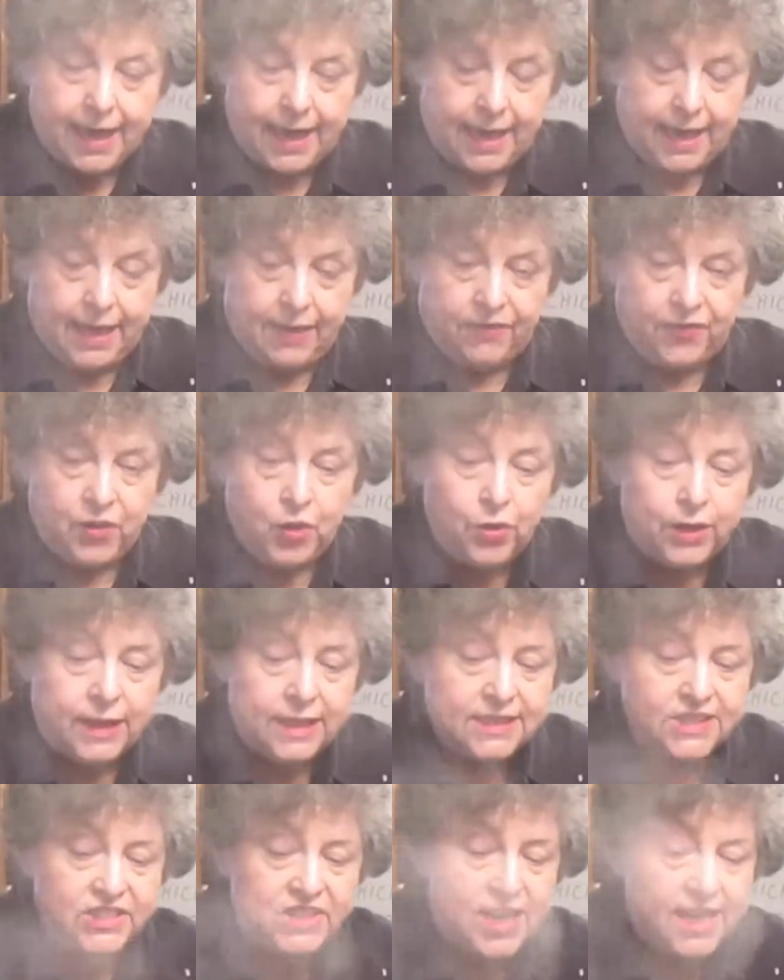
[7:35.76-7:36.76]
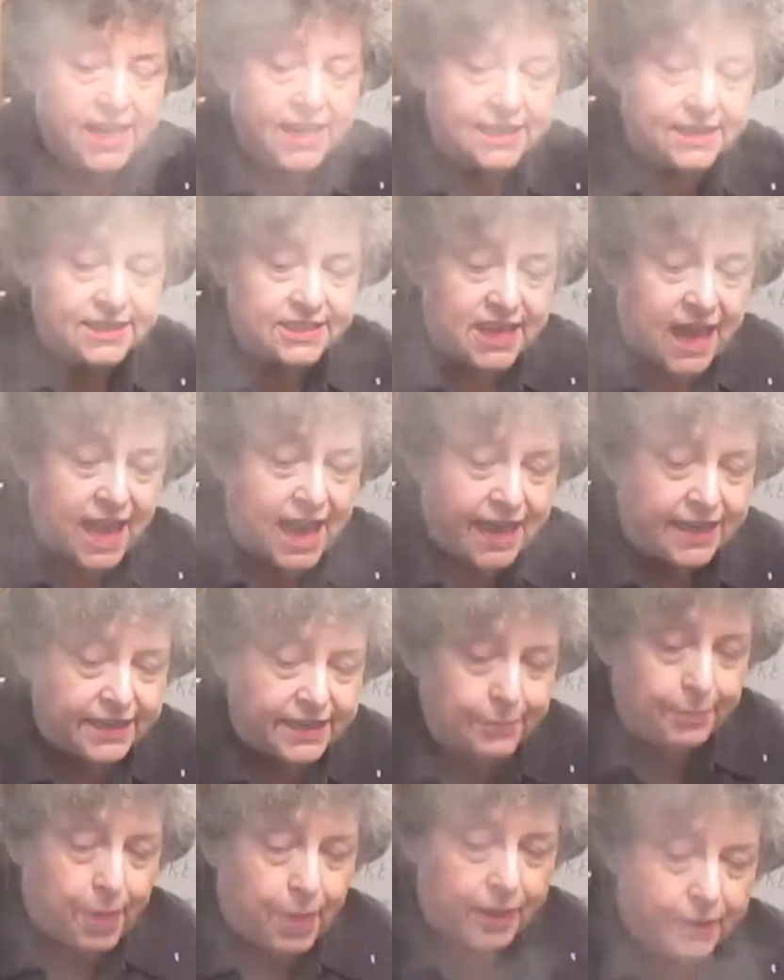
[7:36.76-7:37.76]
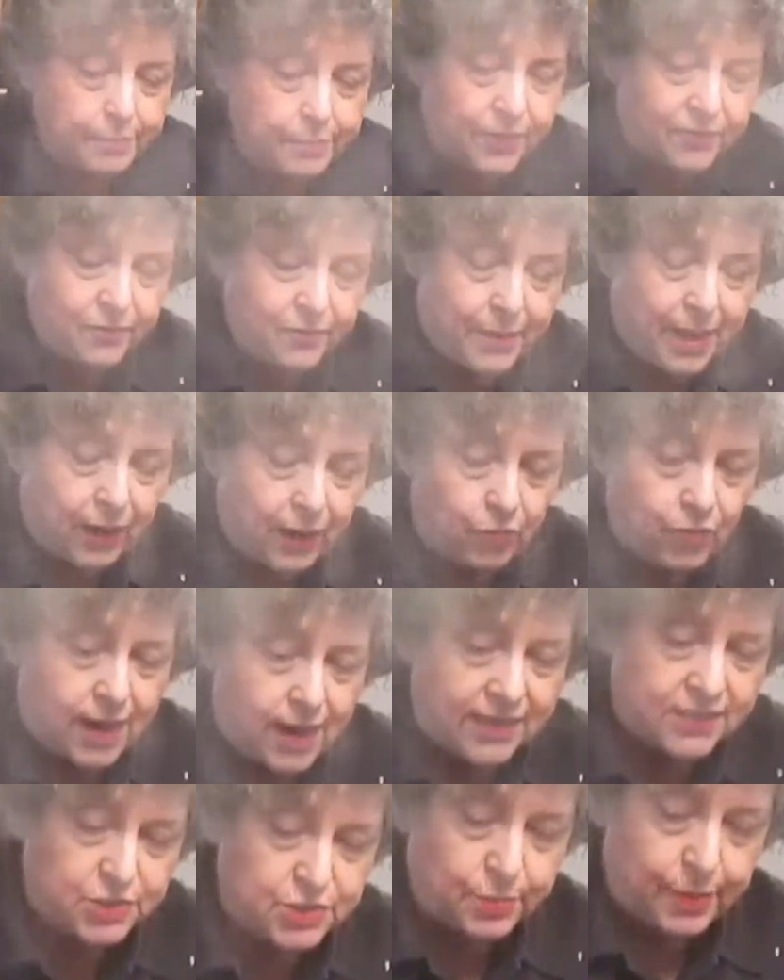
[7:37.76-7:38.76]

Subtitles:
if you can see inside the bottom of my rice